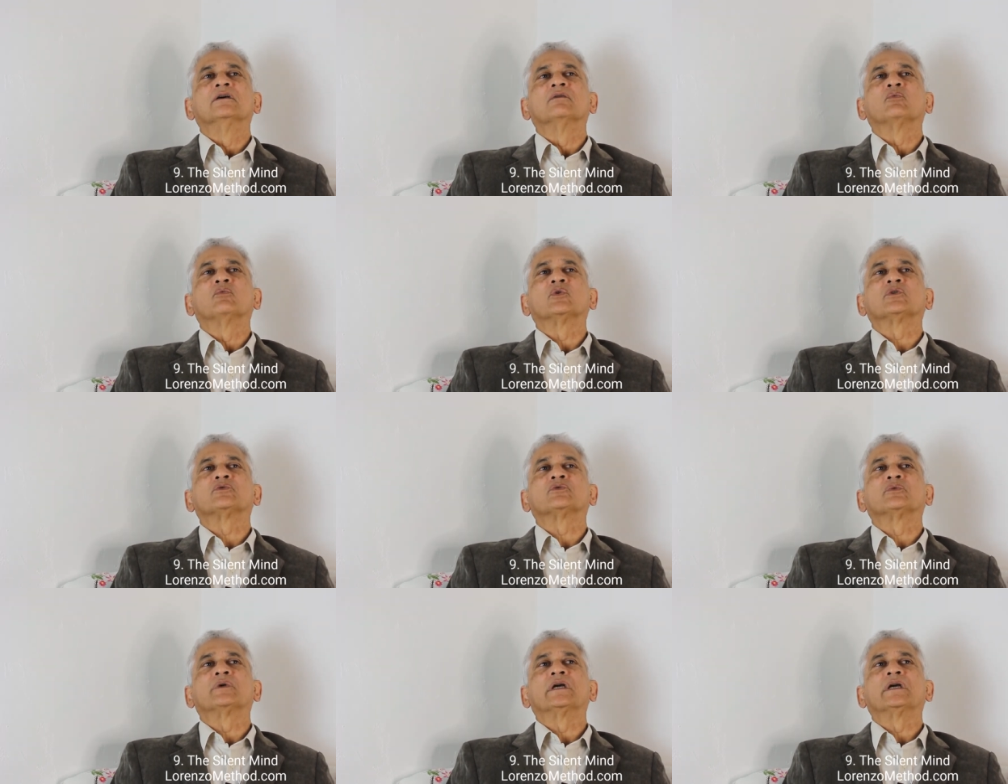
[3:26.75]

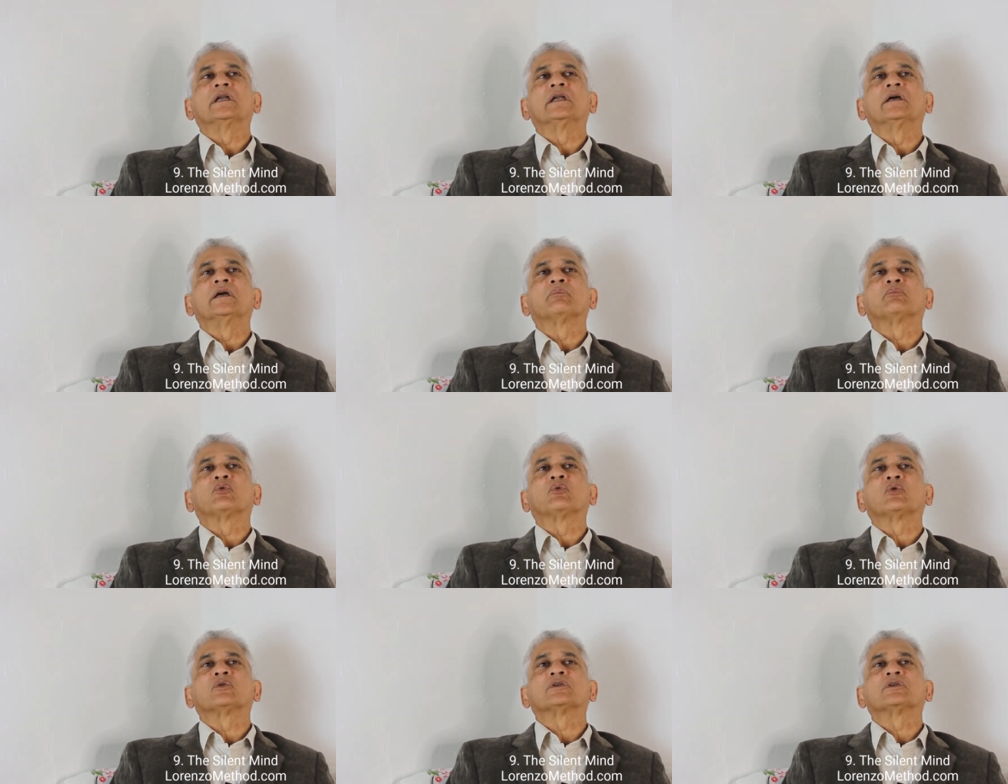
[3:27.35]
was really a
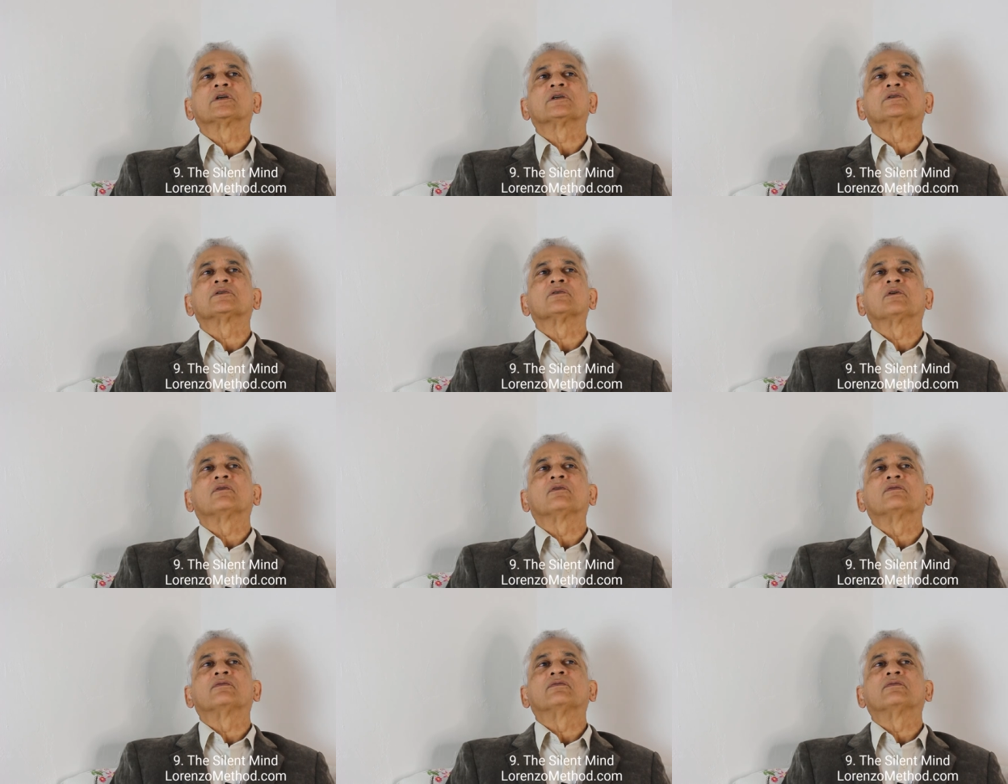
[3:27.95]
process
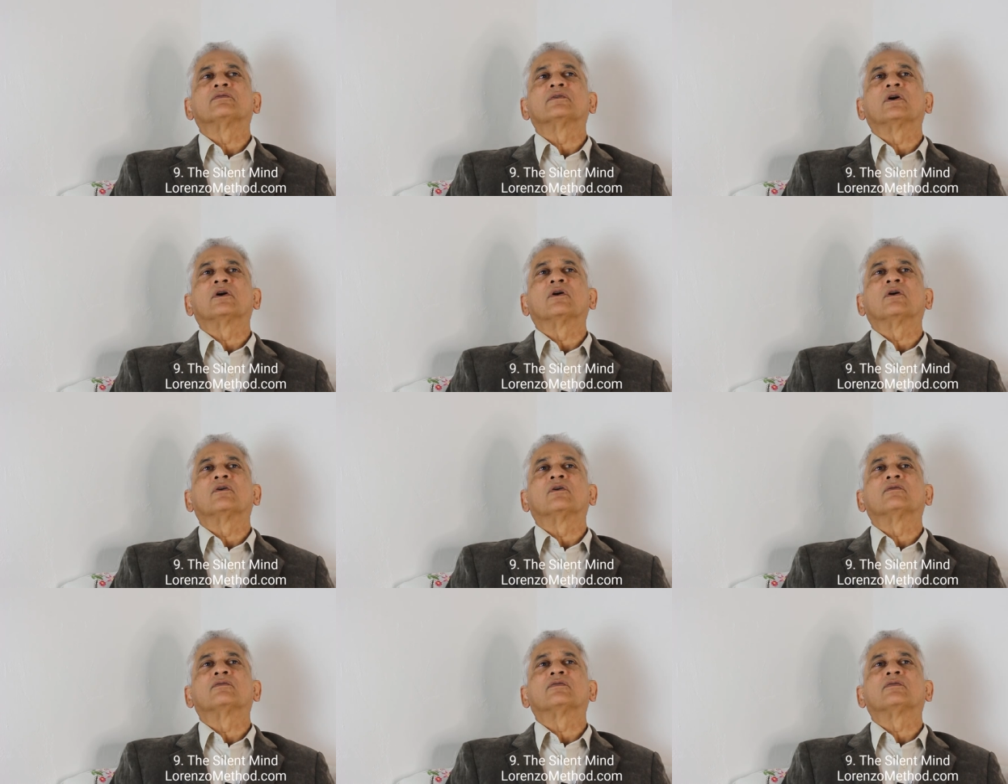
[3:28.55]
of,
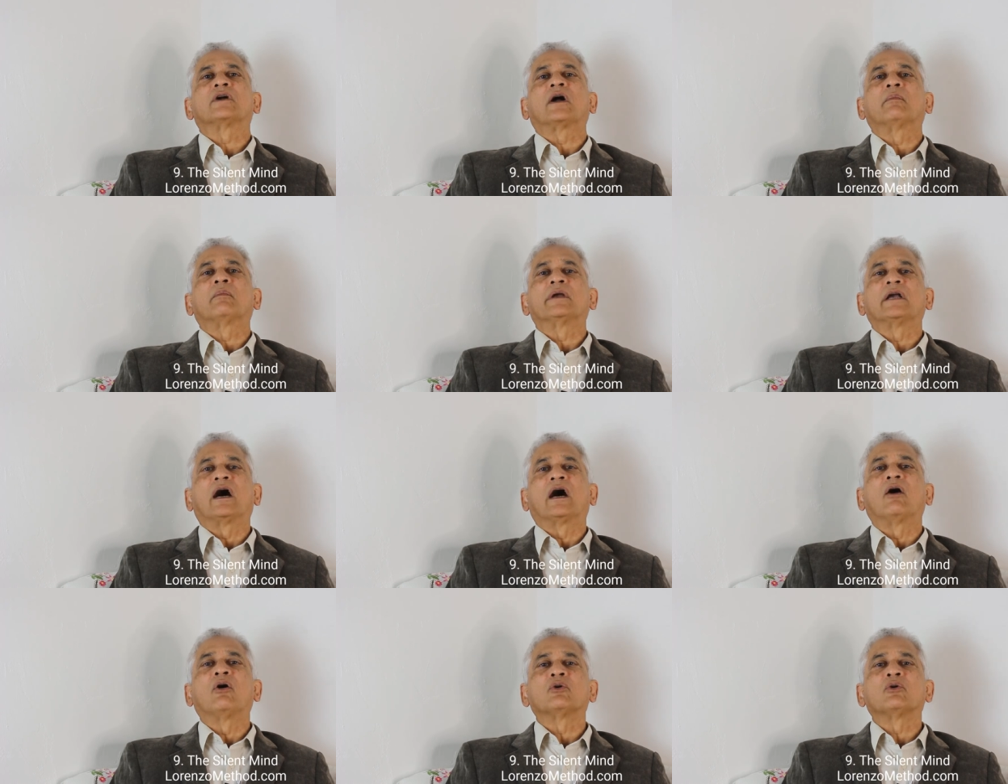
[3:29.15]
of
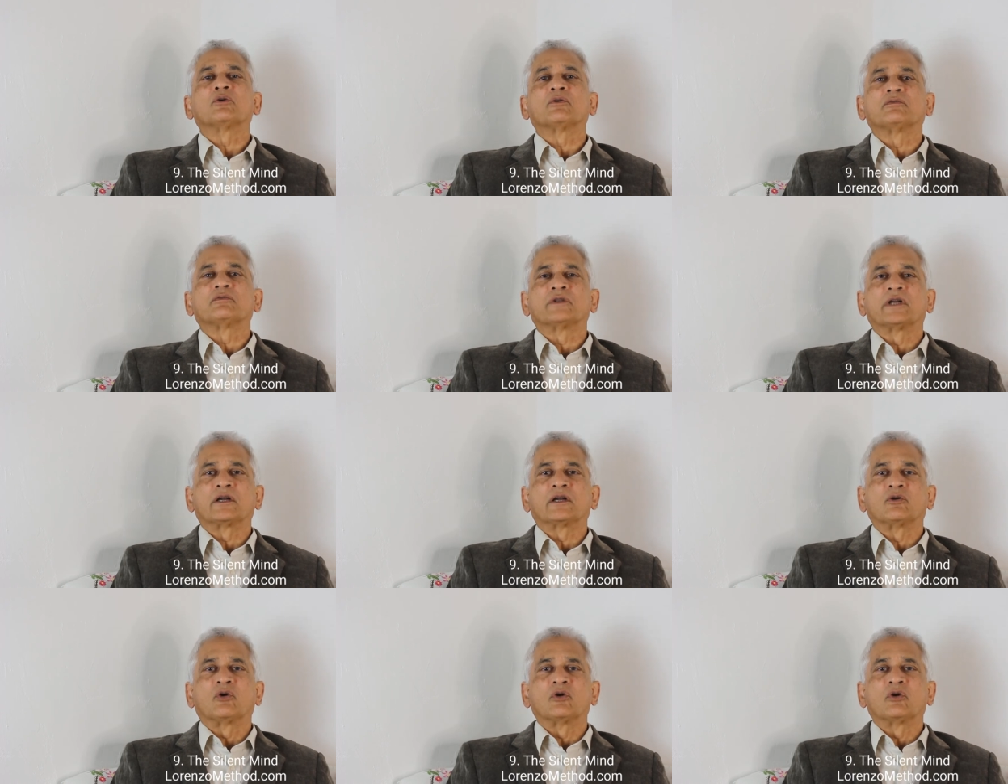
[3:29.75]
coming out of
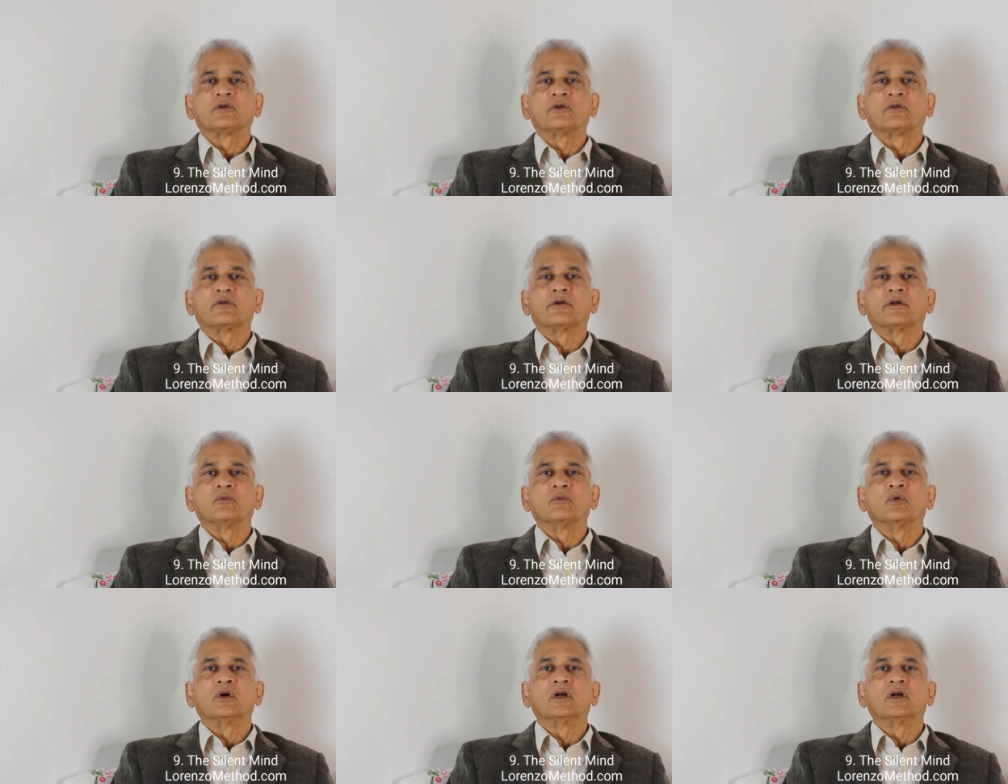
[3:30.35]
that
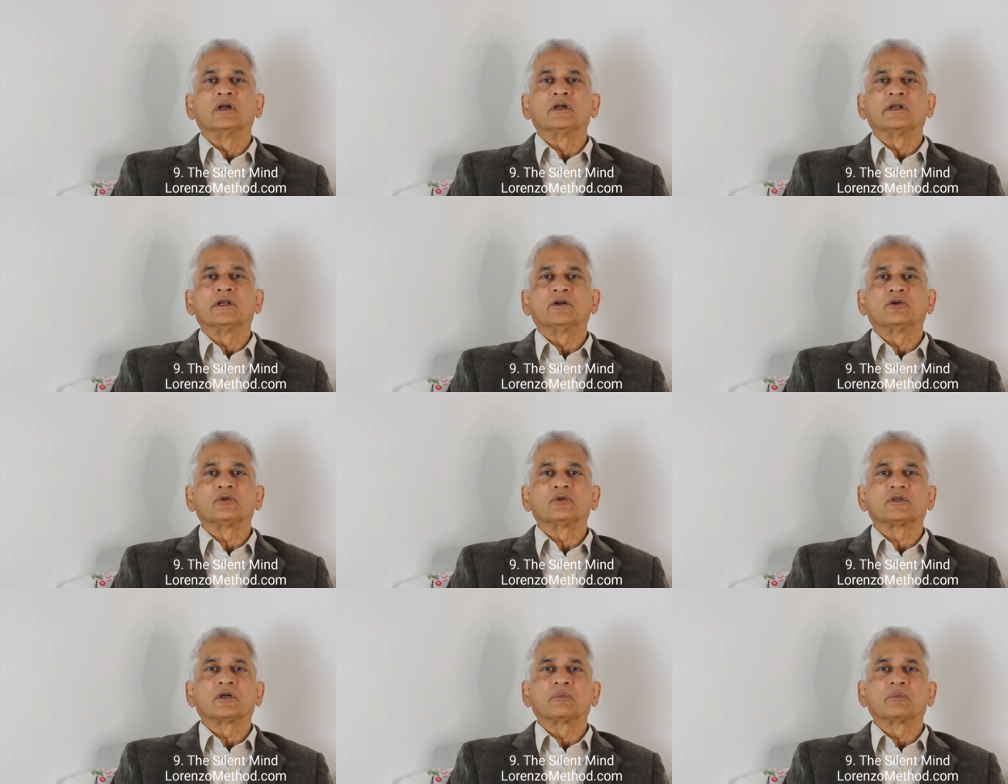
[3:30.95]
ordinary world
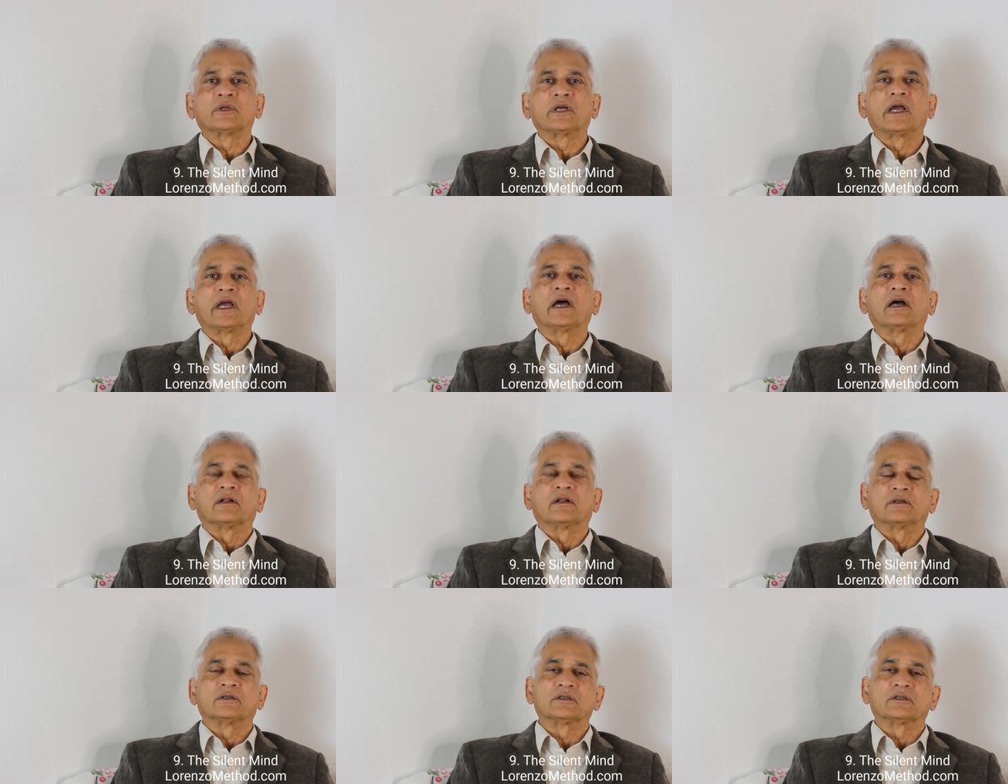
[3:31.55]
into something
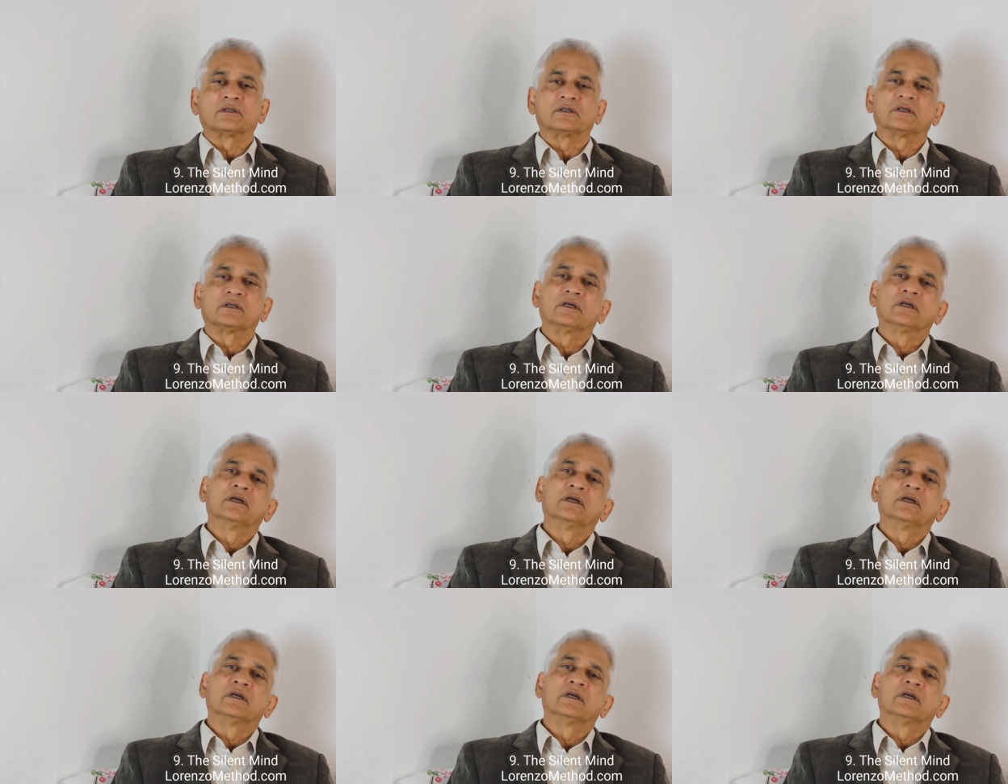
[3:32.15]
else